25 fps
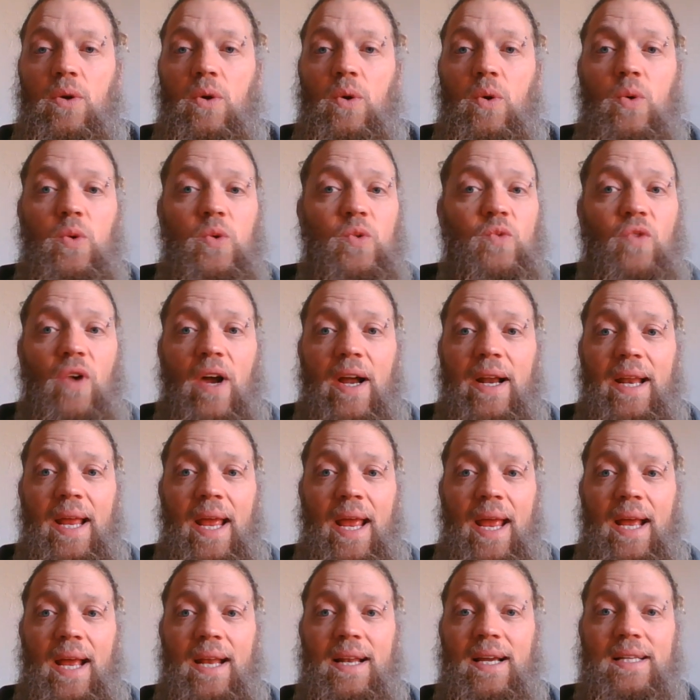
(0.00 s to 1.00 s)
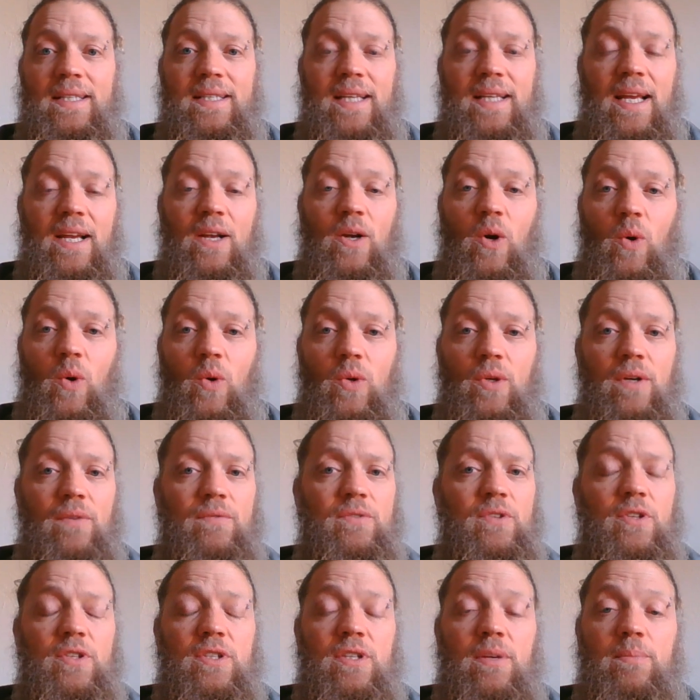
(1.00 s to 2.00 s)
whose right hand I take hold of
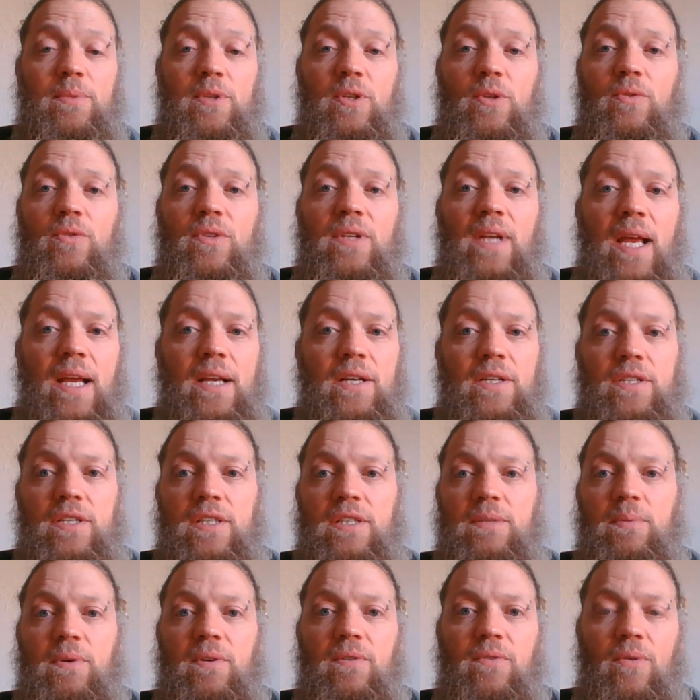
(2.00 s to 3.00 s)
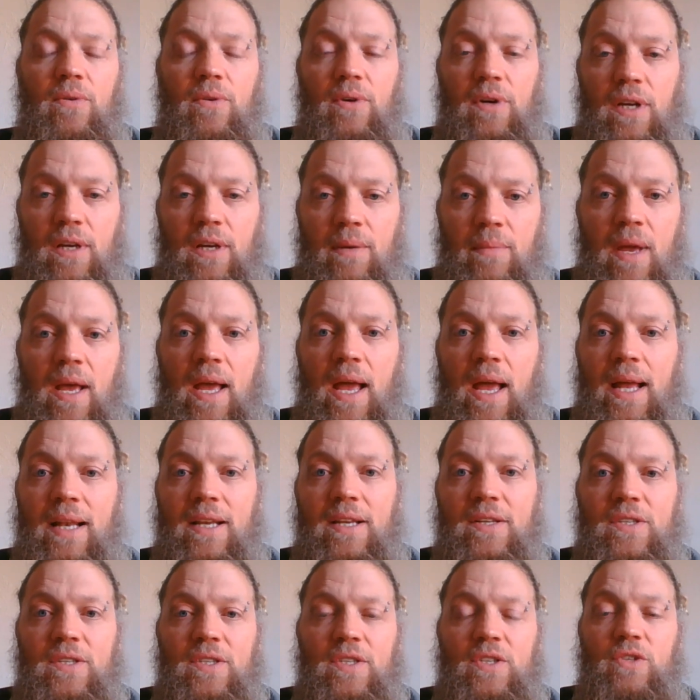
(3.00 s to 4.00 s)
to subdue nations before him and
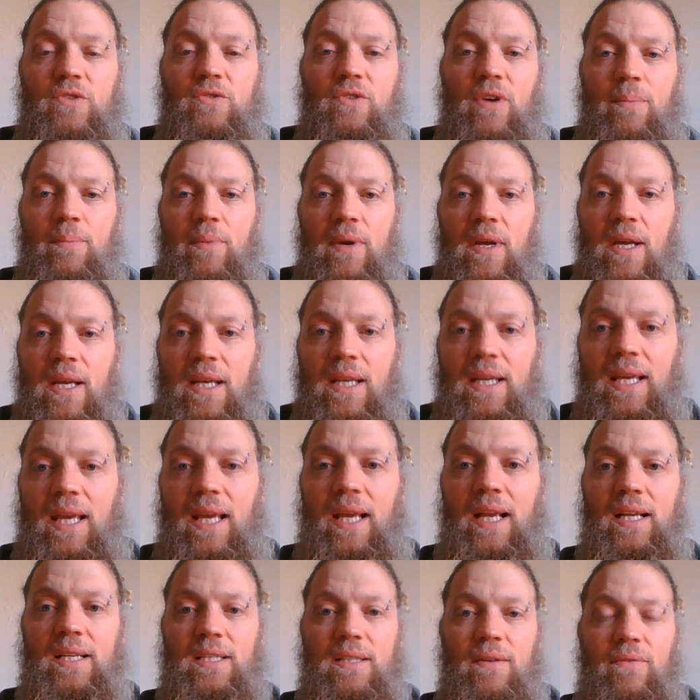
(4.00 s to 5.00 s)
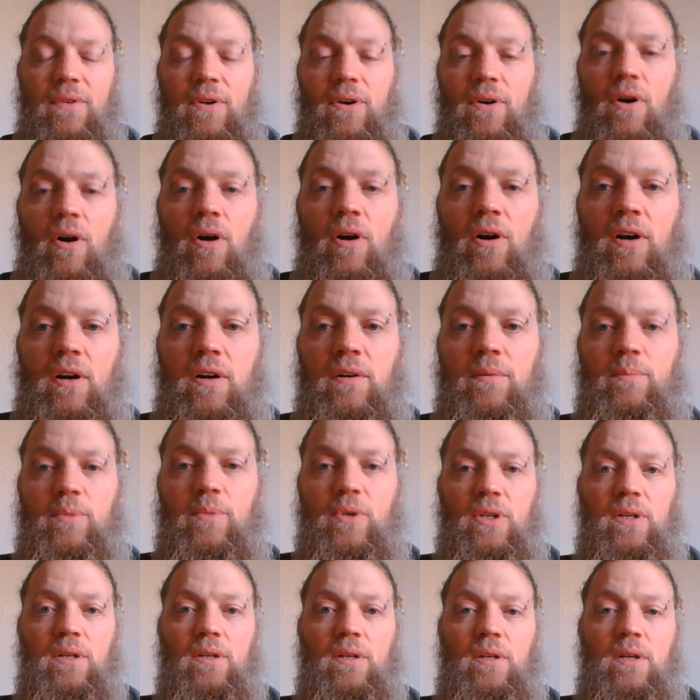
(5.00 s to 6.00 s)
to strip kings of their
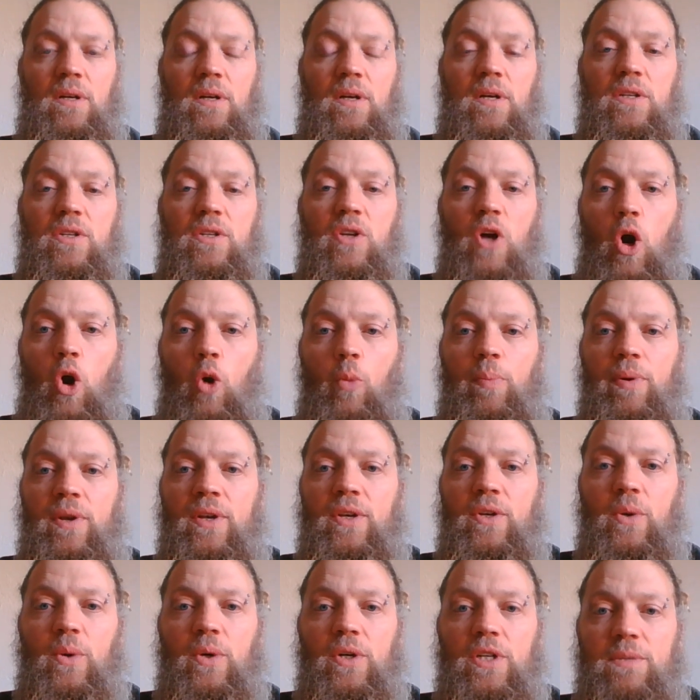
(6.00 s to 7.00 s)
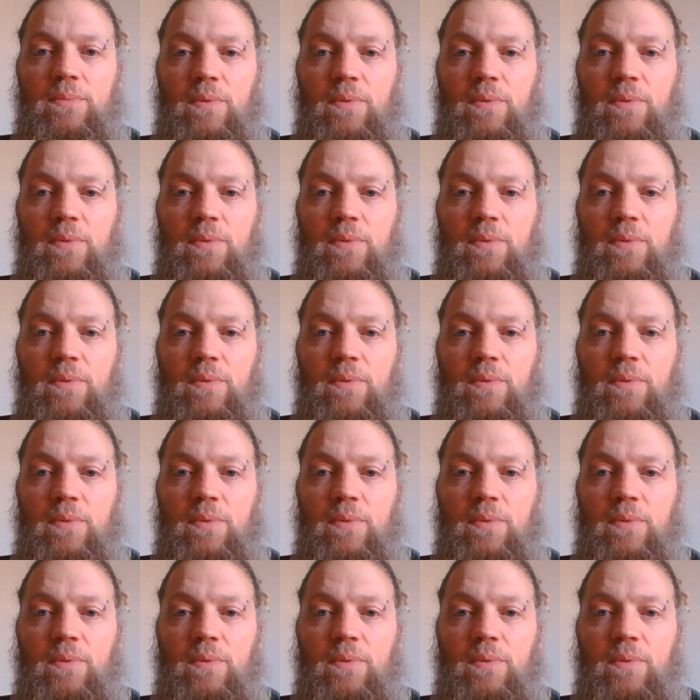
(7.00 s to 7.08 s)
armor, to open doors